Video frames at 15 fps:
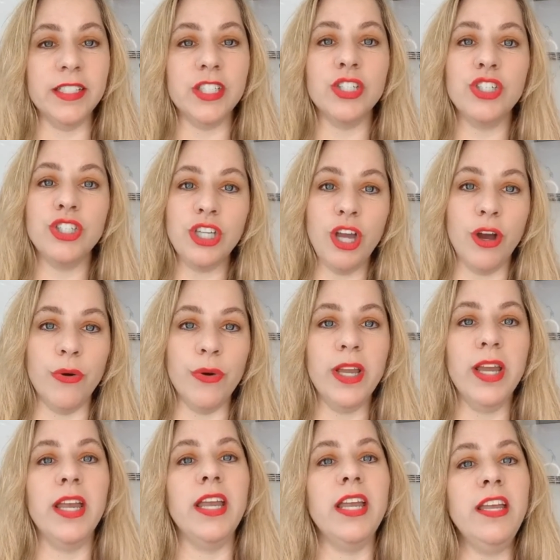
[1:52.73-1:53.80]
So,
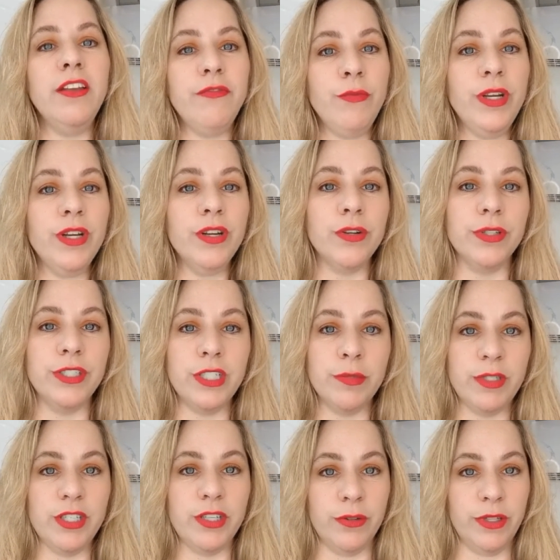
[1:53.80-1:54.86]
if we are going to be
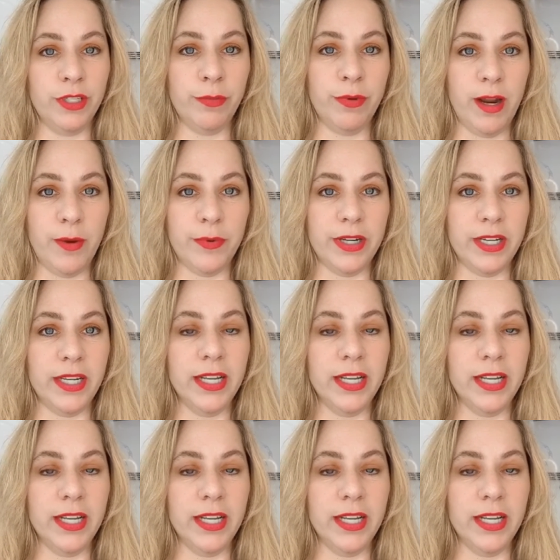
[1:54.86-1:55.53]
showing your property,